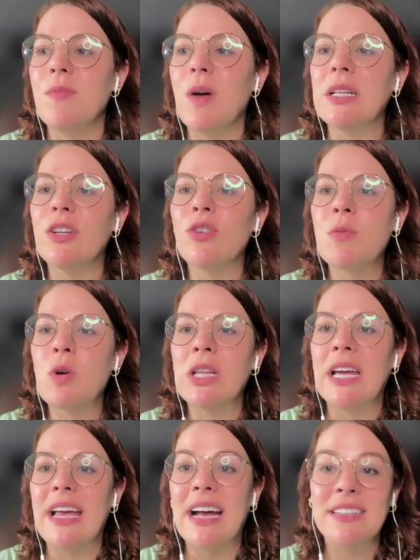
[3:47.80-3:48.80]
a little more
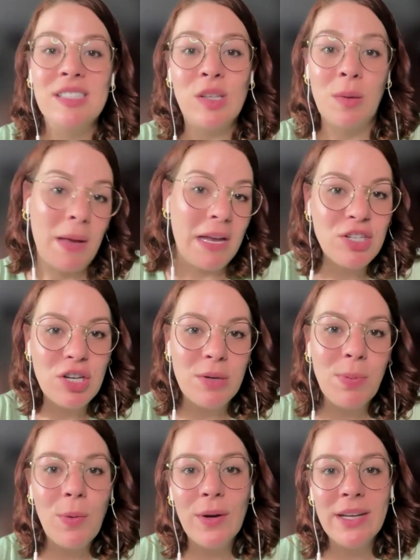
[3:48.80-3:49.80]
like
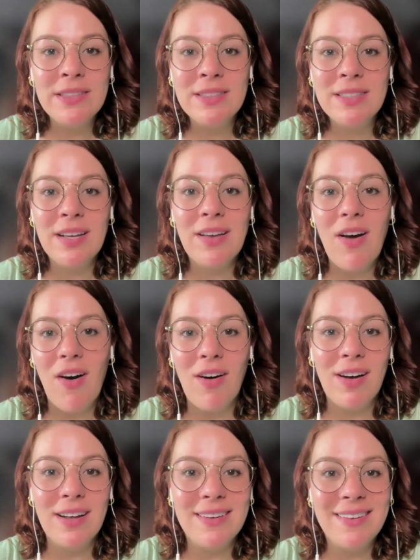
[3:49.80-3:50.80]
exclamation points
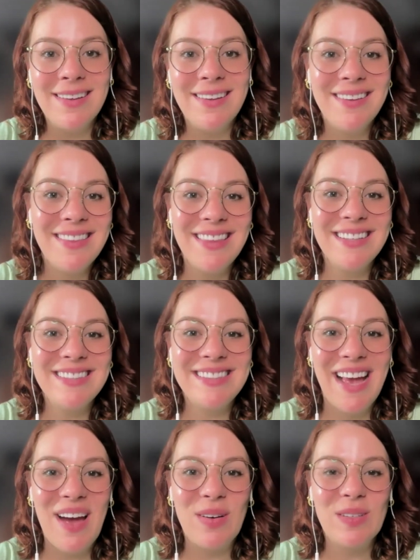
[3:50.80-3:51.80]
on the
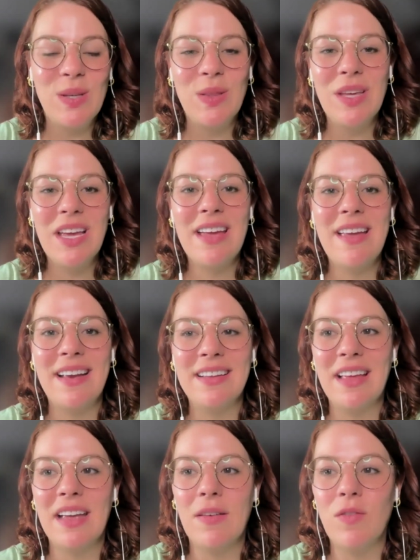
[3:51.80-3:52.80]
sound. So thinking kind
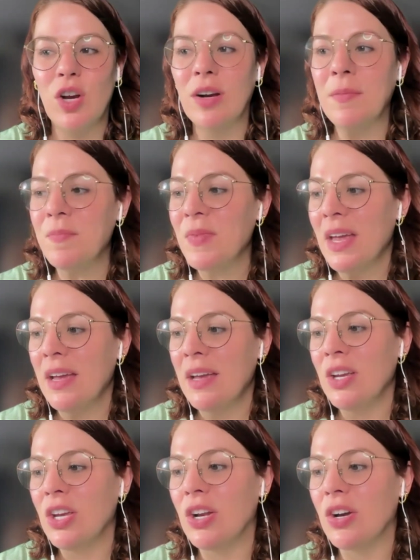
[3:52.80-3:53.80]
of like if you're,
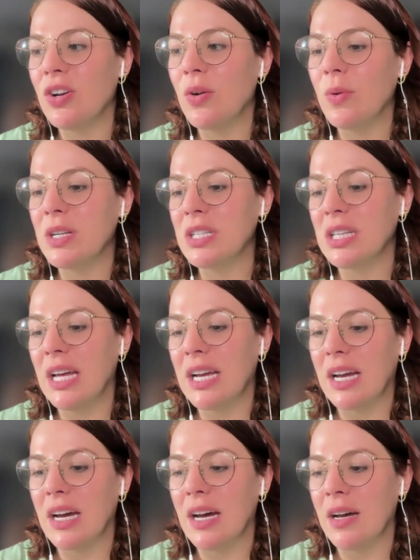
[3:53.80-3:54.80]
going to
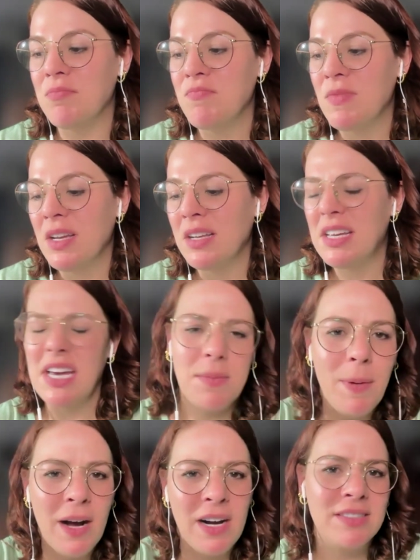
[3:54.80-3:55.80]
like a
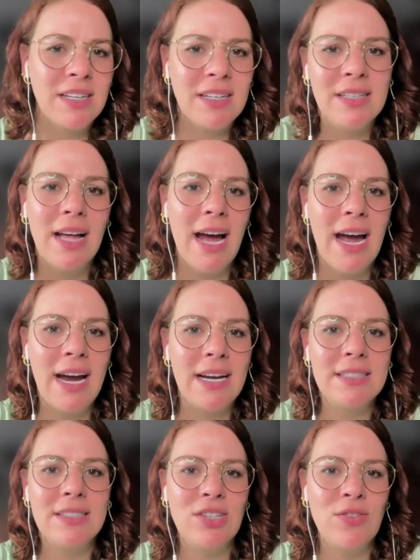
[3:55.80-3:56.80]
kickboxing
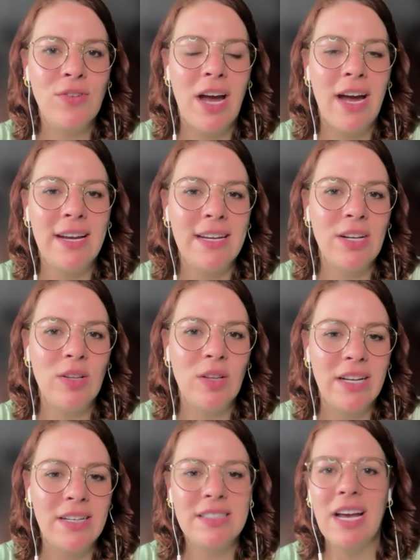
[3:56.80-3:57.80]
class and you've got,
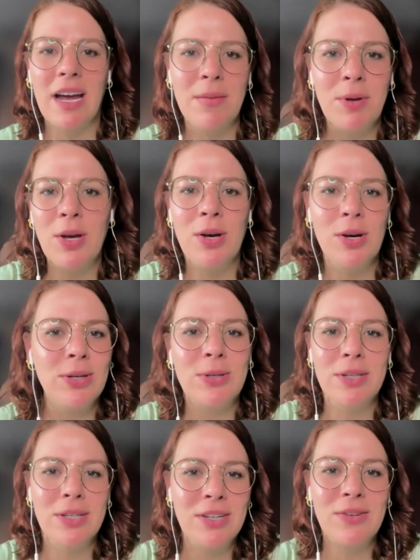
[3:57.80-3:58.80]
like
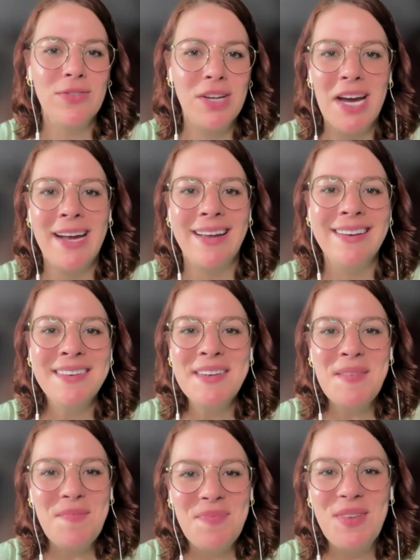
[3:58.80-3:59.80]
Taibo,
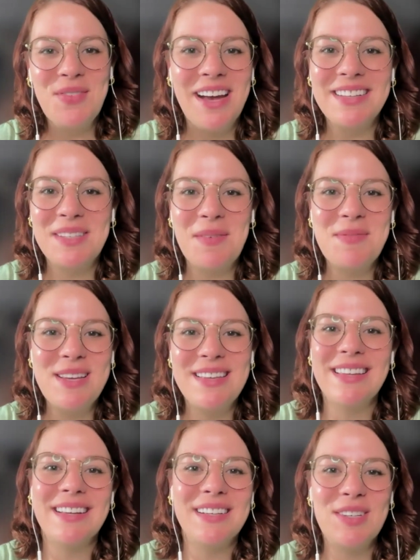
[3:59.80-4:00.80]
you've got somebody
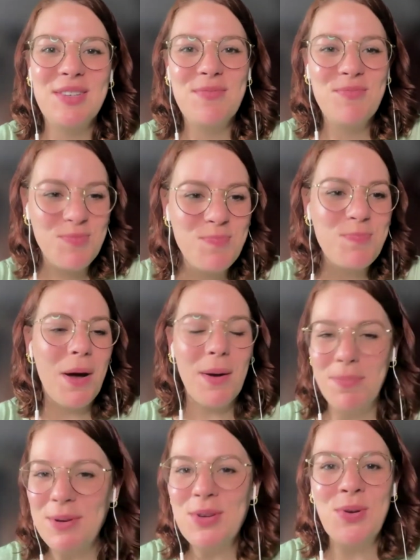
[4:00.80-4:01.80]
like
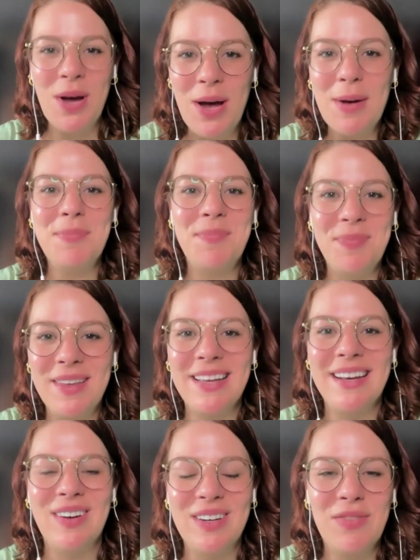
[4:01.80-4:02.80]
pumping you up,
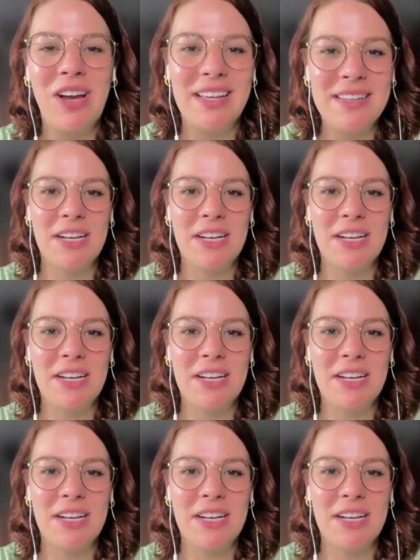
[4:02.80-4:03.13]
and you've got